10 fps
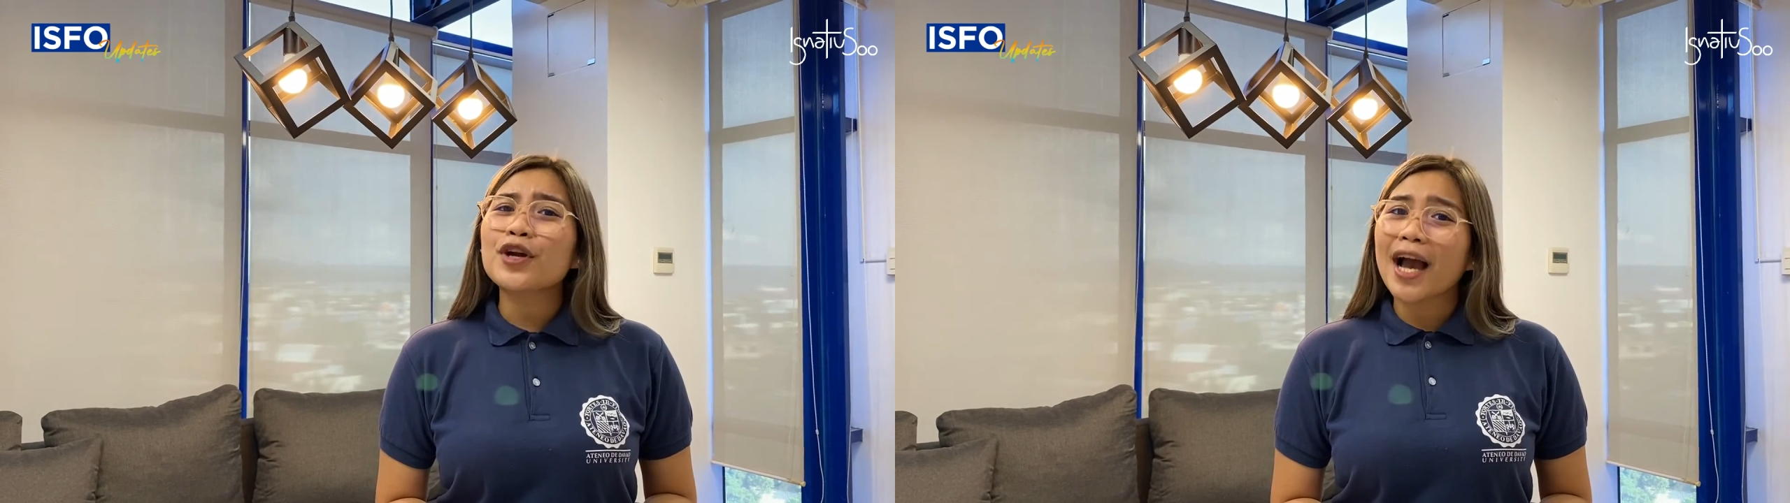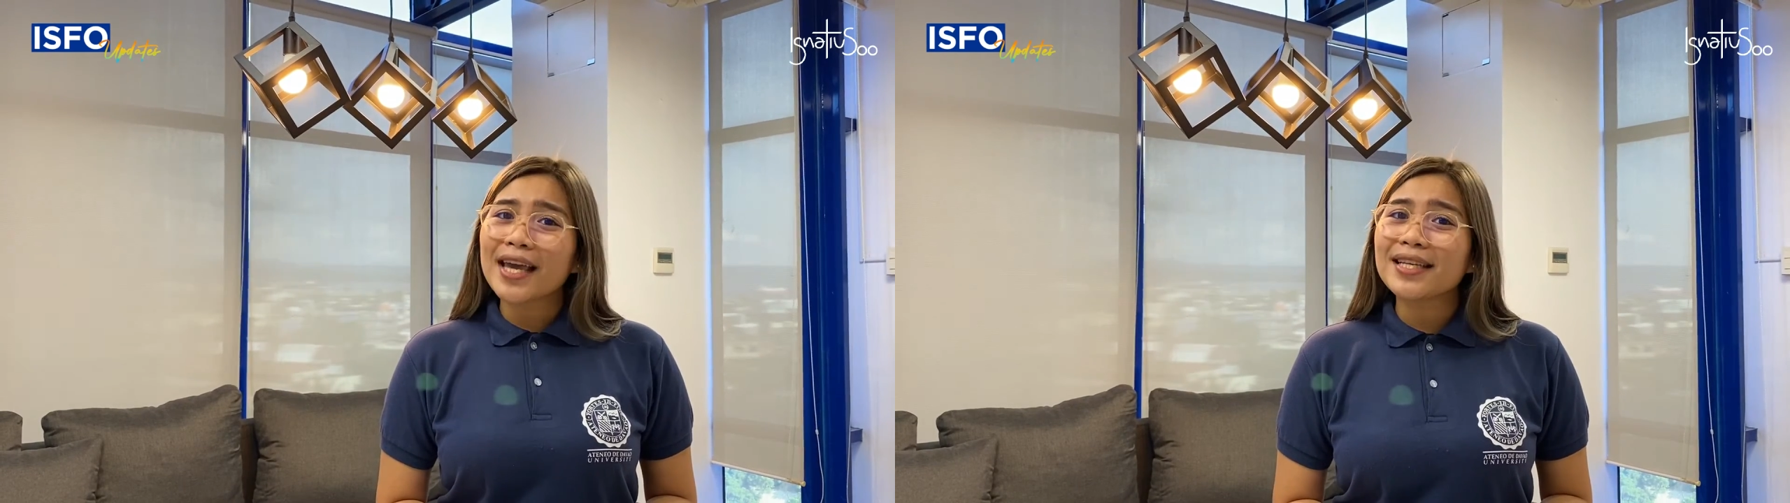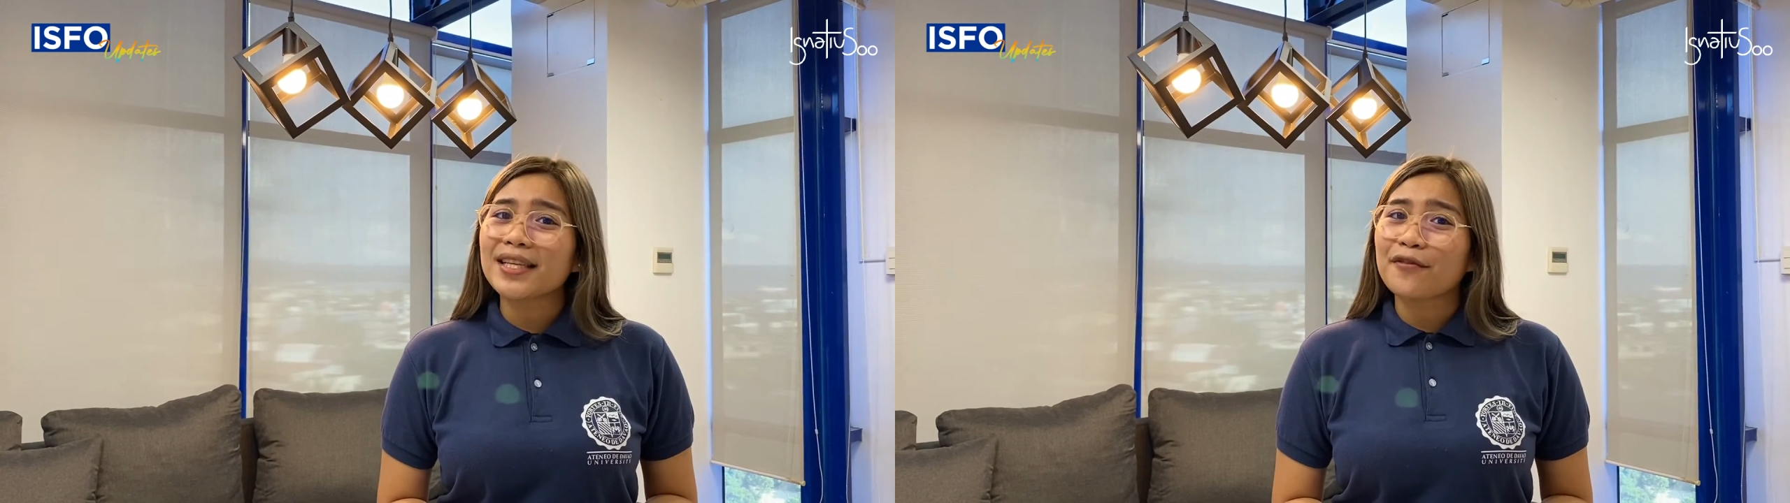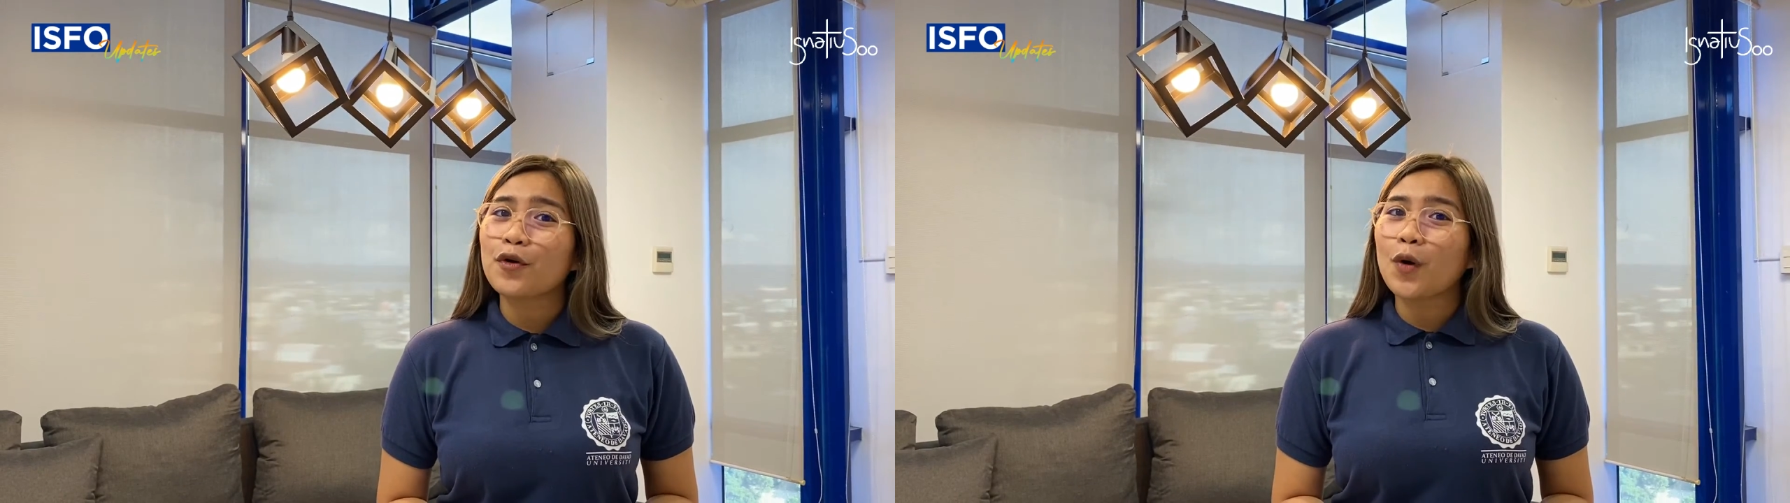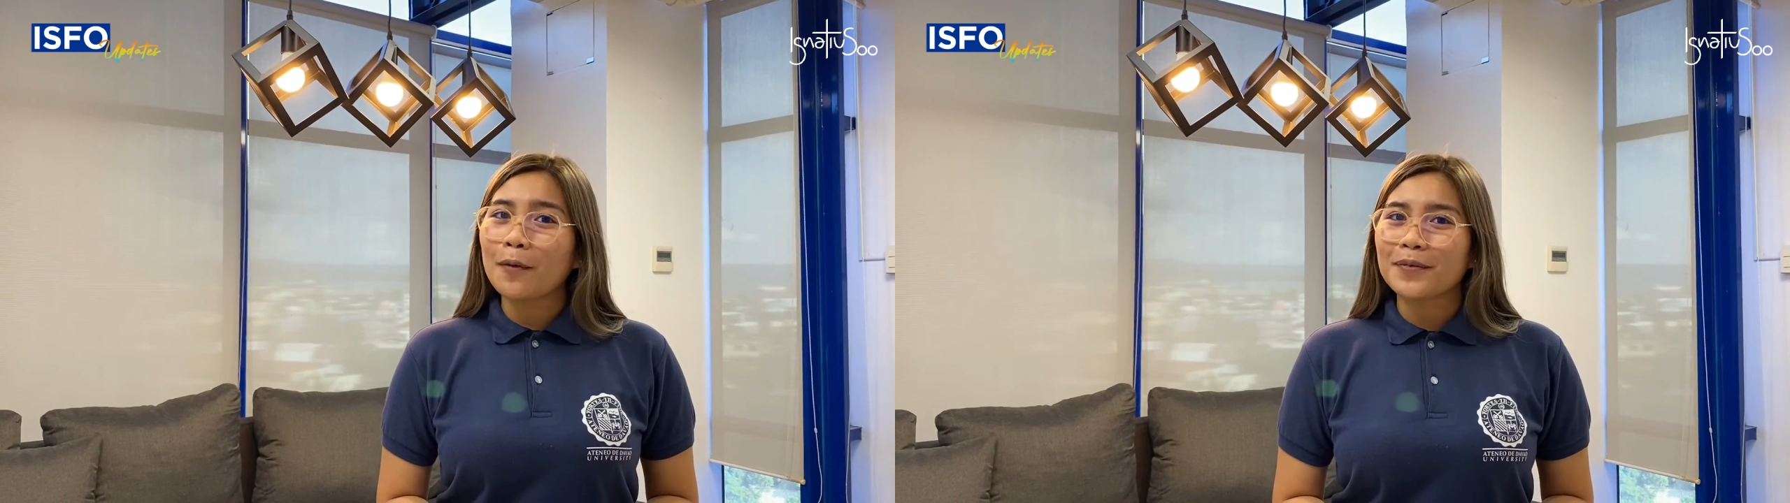for
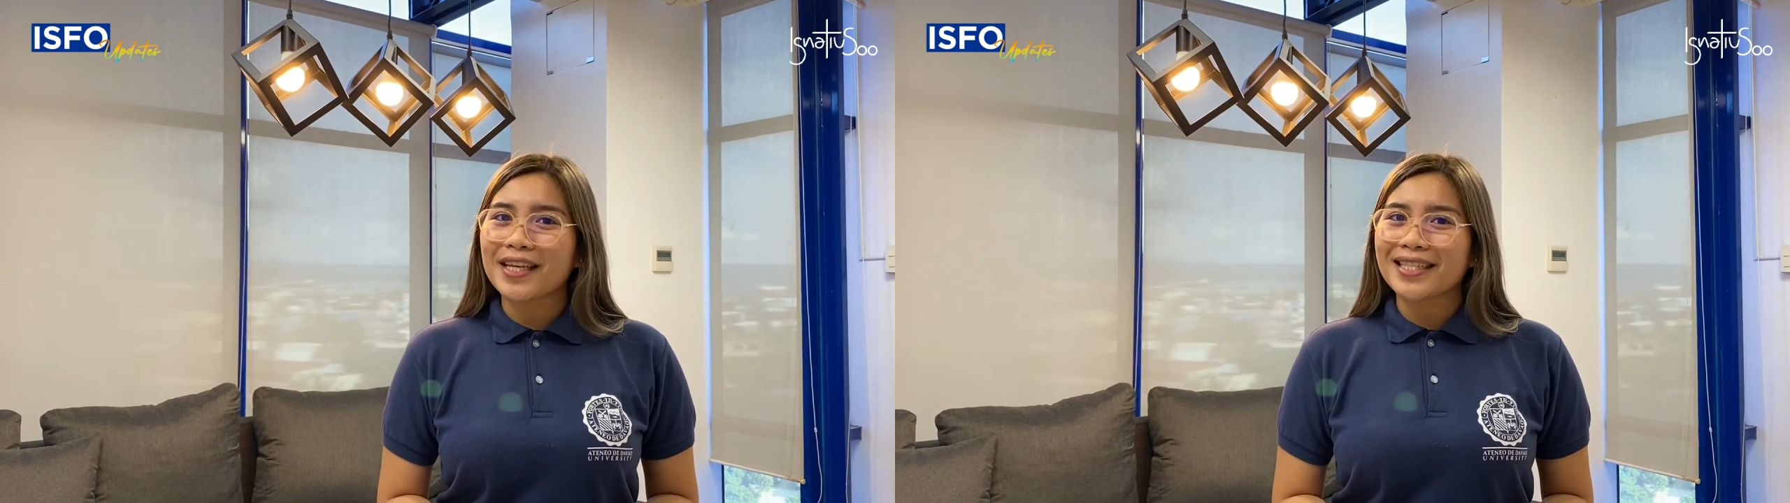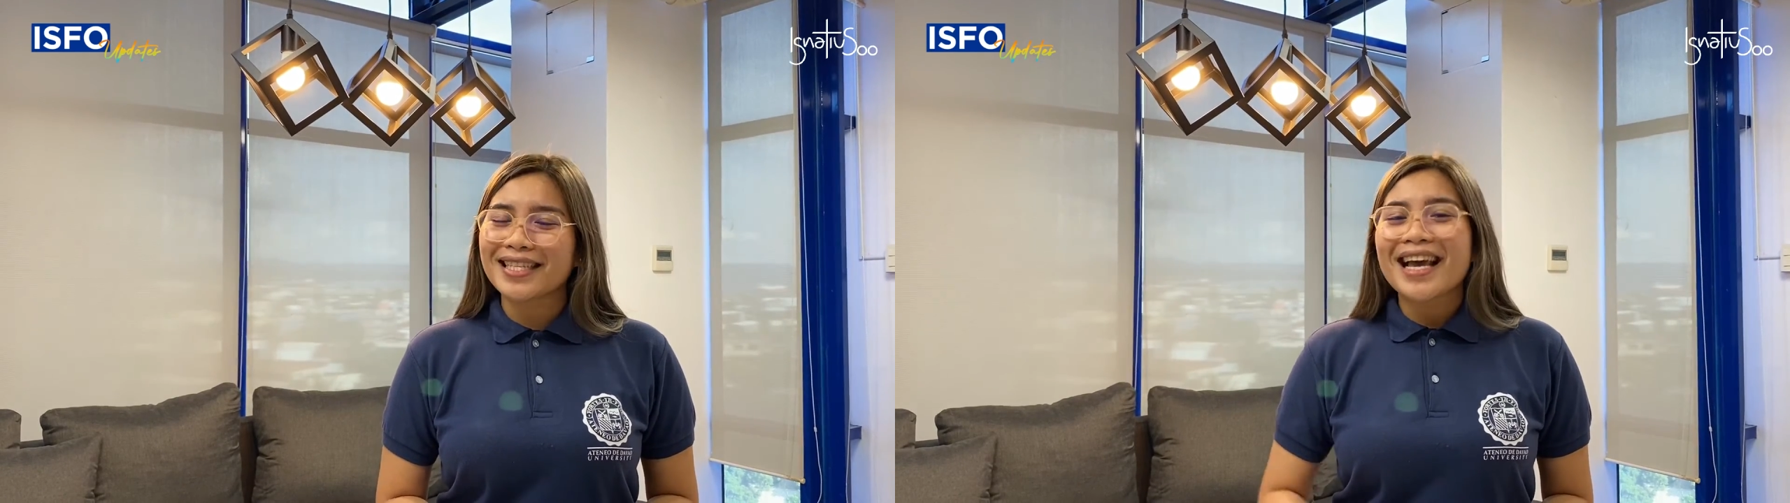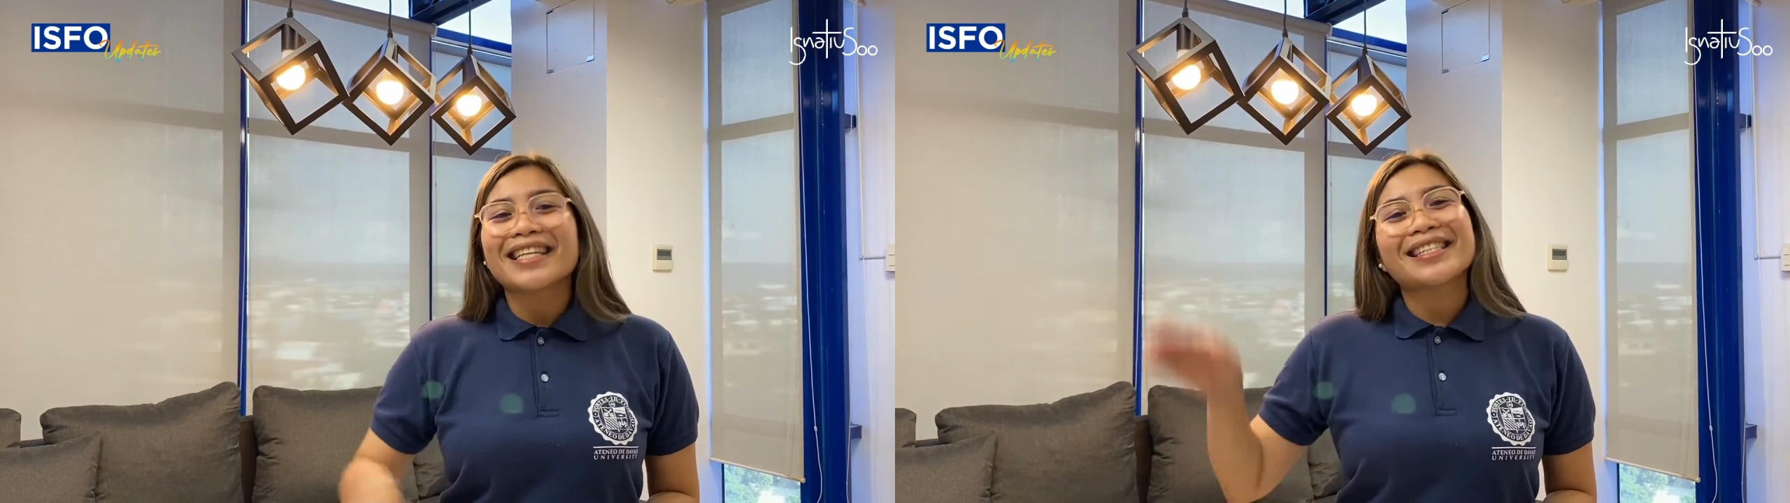ISFO Updates.